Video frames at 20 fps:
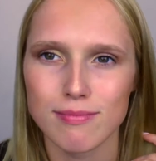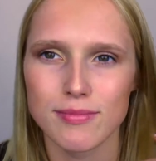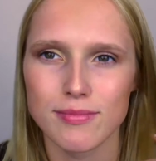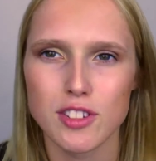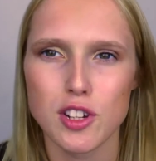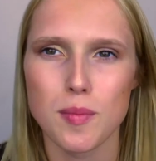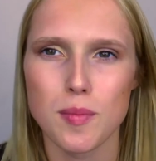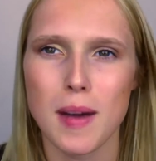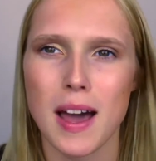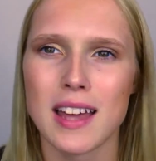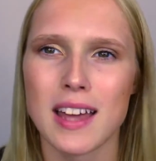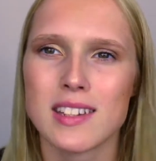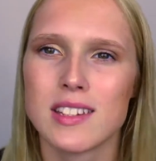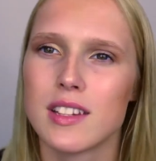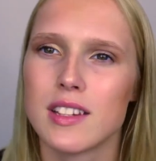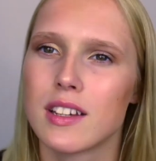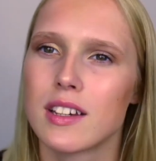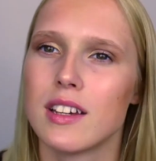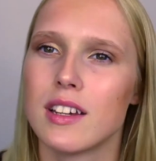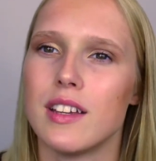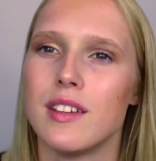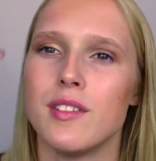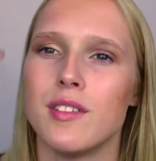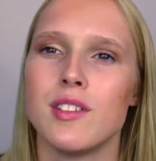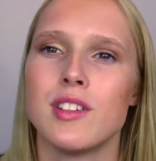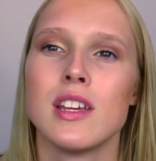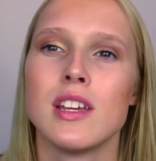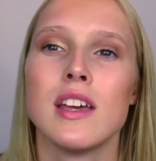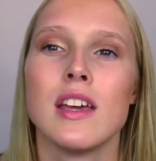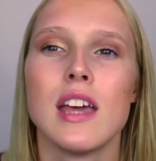dramatic
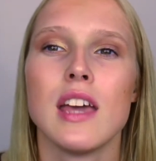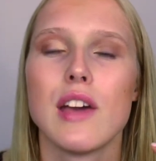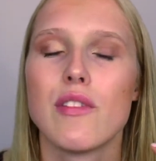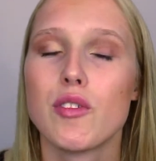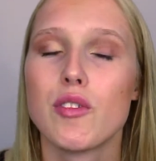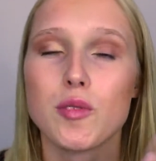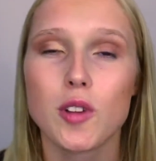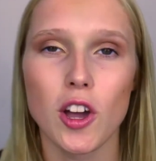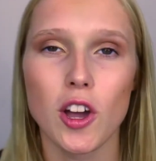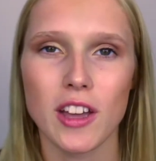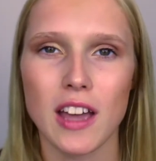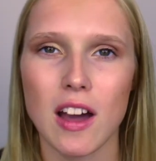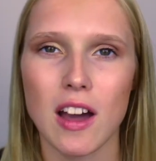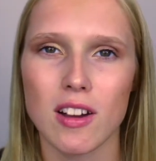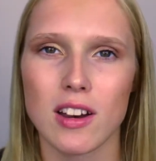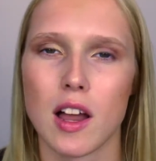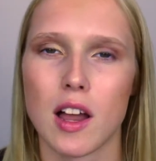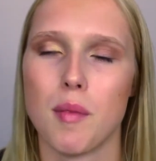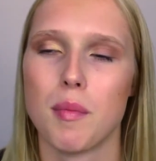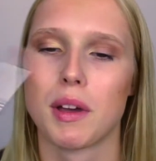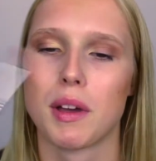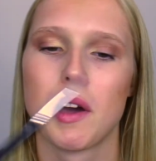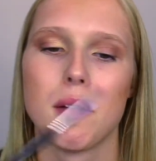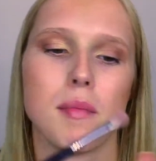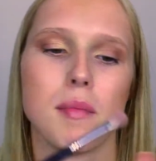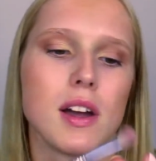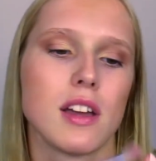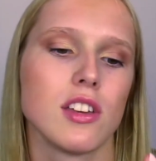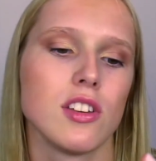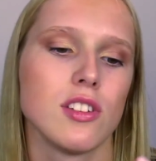and if I'm going out clubbing I
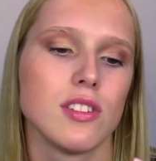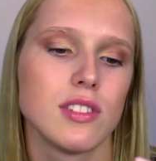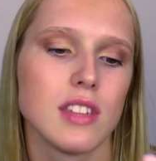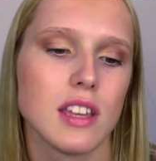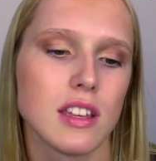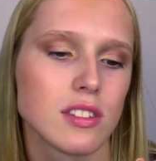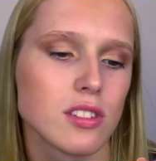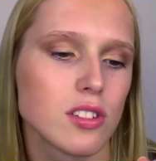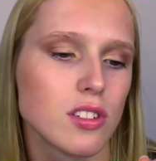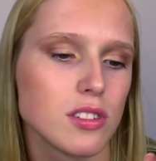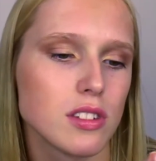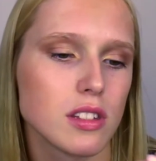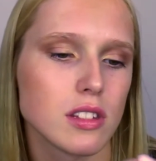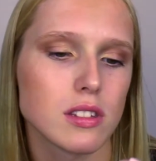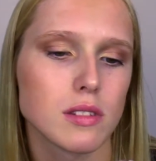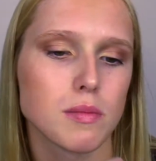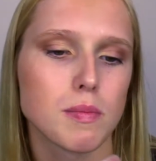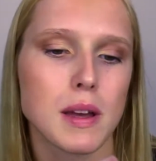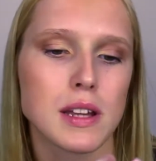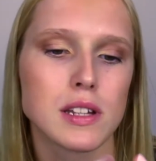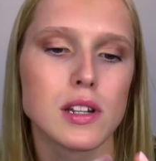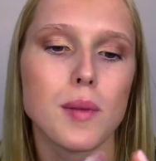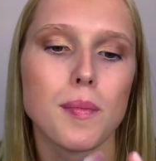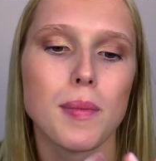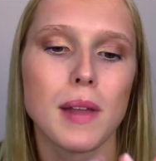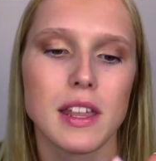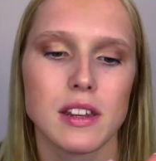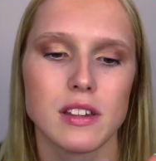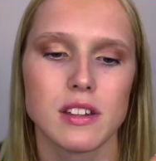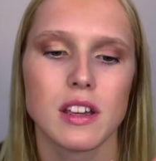might use this because it's better at
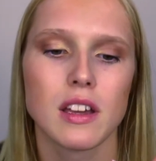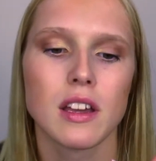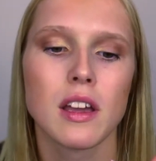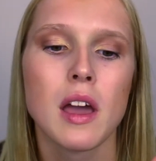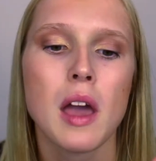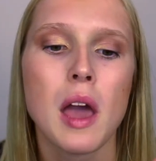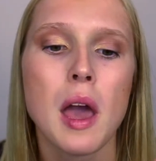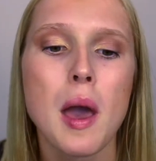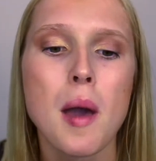blending,